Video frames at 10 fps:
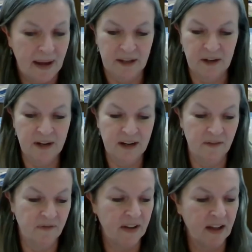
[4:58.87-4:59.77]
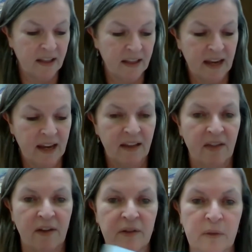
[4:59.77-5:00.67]
And you need to fill
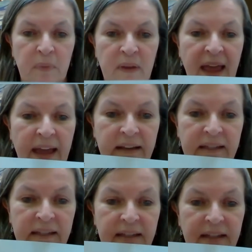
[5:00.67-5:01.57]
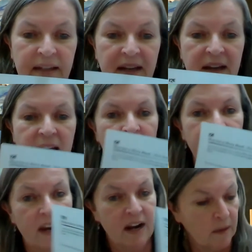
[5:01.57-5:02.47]
in those blanks.
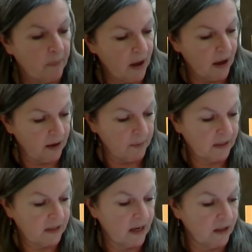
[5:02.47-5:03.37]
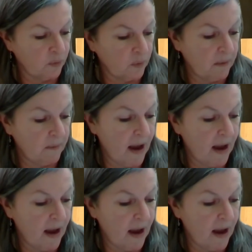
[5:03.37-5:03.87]
And then at the bottom, it says, read